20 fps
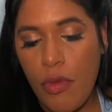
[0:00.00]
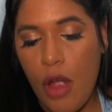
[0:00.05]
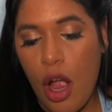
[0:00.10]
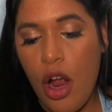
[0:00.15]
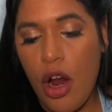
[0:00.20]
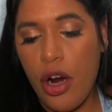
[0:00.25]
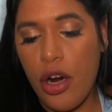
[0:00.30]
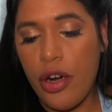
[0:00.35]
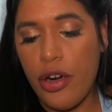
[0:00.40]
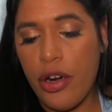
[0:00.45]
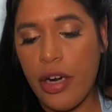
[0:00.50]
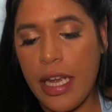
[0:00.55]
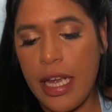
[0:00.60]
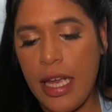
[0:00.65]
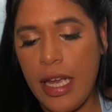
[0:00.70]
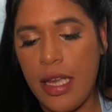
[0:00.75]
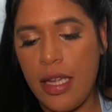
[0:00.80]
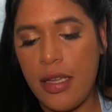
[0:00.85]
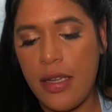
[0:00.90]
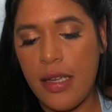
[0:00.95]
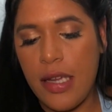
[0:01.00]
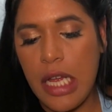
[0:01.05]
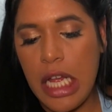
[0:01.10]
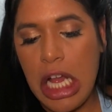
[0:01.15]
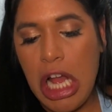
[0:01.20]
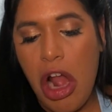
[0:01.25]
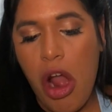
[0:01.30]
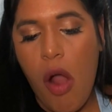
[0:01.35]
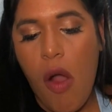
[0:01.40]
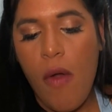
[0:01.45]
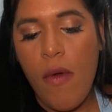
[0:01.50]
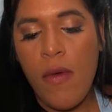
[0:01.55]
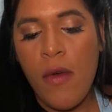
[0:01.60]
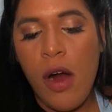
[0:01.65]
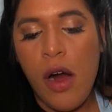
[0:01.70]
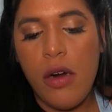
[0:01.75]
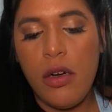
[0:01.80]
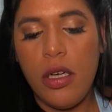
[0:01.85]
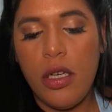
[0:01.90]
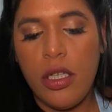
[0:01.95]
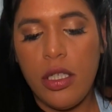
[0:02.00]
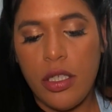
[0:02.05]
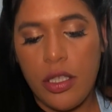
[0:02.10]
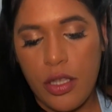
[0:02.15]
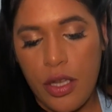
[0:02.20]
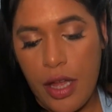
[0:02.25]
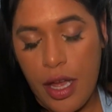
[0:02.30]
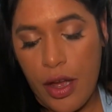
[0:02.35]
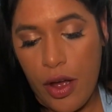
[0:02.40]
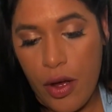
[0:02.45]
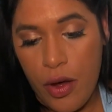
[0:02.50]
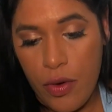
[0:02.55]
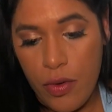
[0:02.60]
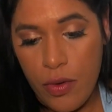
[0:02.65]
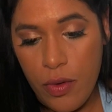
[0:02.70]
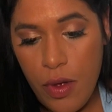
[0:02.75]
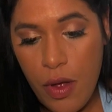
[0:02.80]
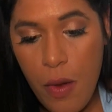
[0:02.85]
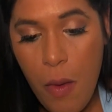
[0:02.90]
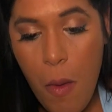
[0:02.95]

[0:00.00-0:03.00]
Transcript: her and her kids. So they go,